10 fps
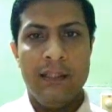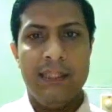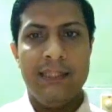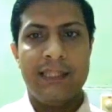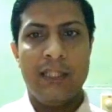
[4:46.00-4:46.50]

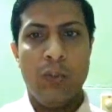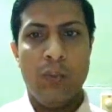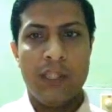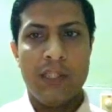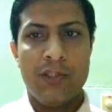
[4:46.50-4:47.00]
is the
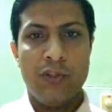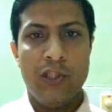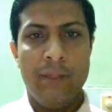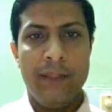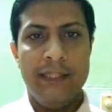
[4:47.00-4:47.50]
lower control
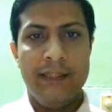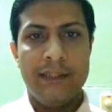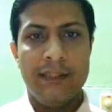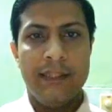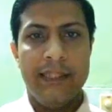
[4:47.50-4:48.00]
limit
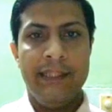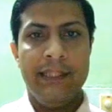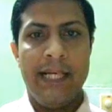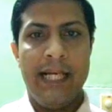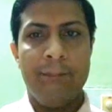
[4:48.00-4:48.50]
in
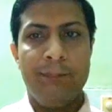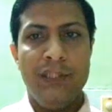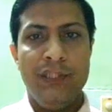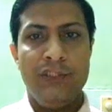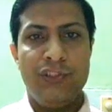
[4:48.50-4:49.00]

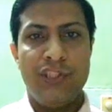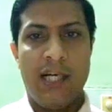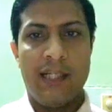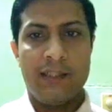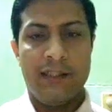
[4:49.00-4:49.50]
NP
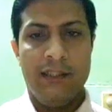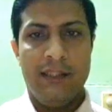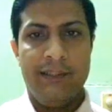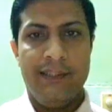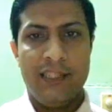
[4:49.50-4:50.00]
chart.
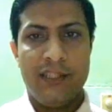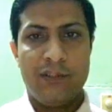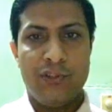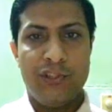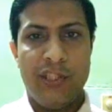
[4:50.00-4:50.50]
Next
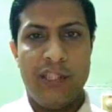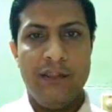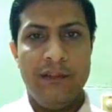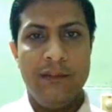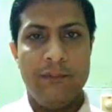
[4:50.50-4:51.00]

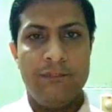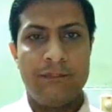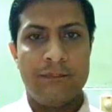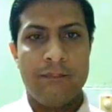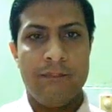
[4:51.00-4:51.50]
question,
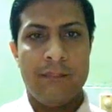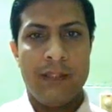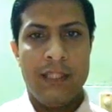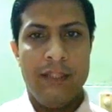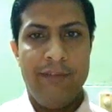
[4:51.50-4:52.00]

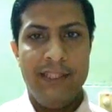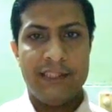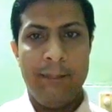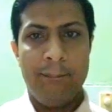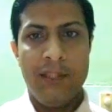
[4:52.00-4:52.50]
when
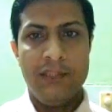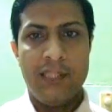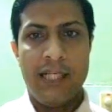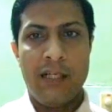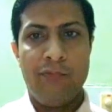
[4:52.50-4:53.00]
samples
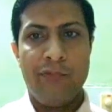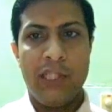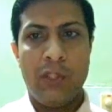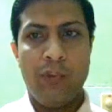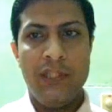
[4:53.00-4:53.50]
are of
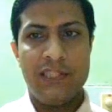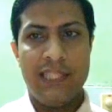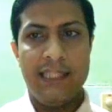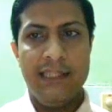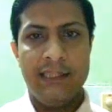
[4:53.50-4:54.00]
equal
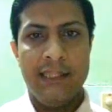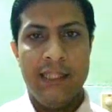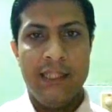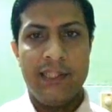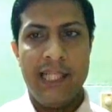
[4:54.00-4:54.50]
size,
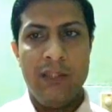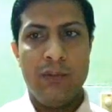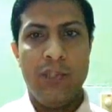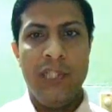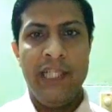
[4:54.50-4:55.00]
then
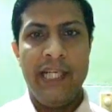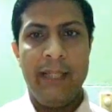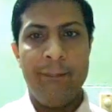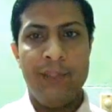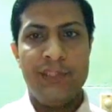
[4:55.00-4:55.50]
only
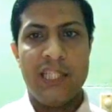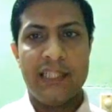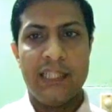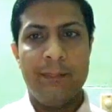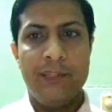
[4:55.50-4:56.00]
NP chart
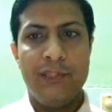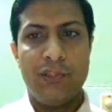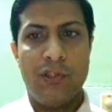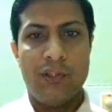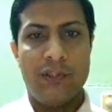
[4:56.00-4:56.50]
can be
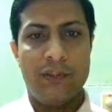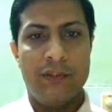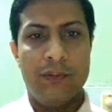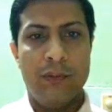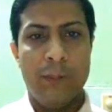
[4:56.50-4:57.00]
drawn.
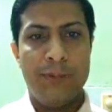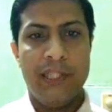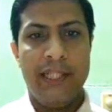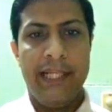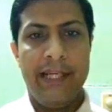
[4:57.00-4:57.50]
Option
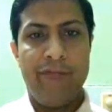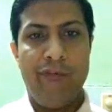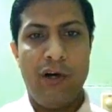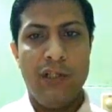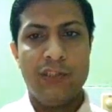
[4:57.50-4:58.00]
A
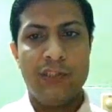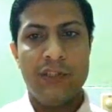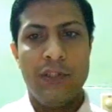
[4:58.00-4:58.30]
false,